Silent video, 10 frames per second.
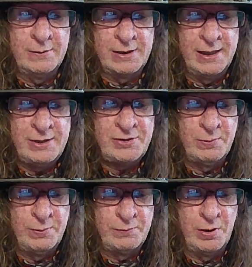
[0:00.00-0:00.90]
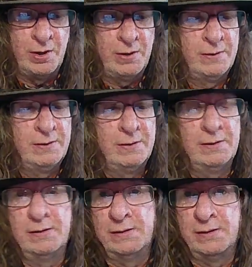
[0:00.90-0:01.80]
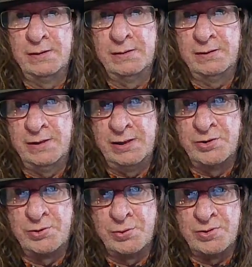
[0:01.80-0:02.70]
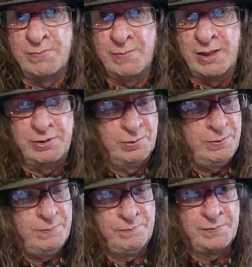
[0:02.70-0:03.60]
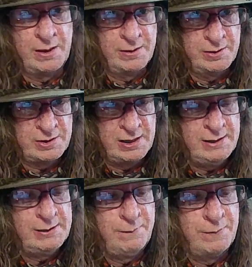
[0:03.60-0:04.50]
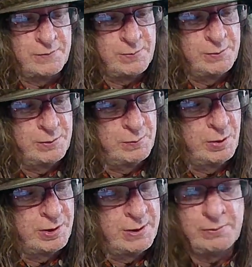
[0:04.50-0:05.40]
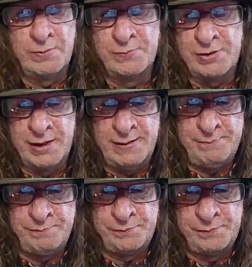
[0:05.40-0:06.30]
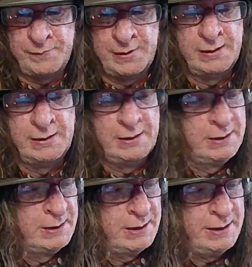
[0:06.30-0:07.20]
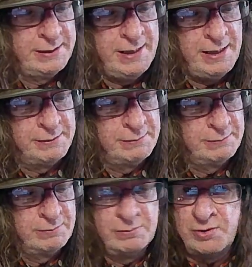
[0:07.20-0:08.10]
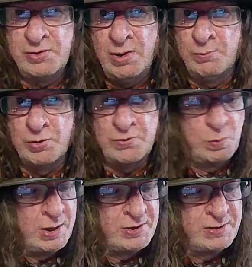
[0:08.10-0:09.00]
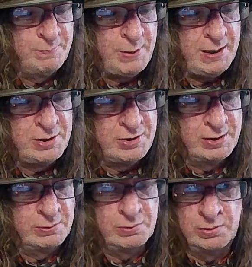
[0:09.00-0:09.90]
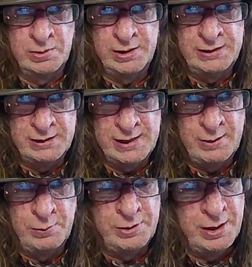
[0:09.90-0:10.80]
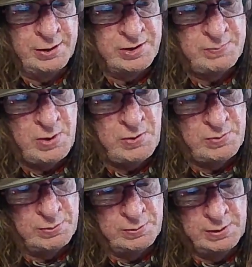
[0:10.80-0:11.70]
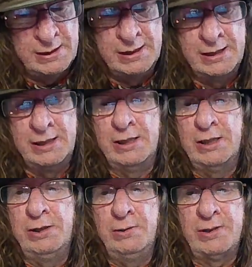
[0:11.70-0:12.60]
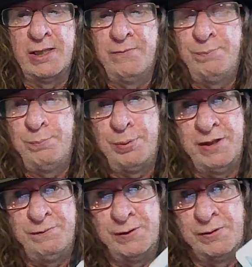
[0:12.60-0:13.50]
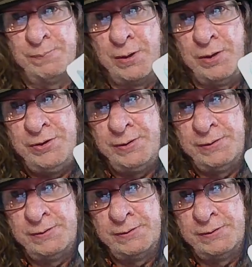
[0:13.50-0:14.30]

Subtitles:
Okay, so we've got instruction manual. Slight difference from the other one, and I'll come to that. And again, there's not much waste in packaging, unlike you get with a disposable. You get a pre-filled pod.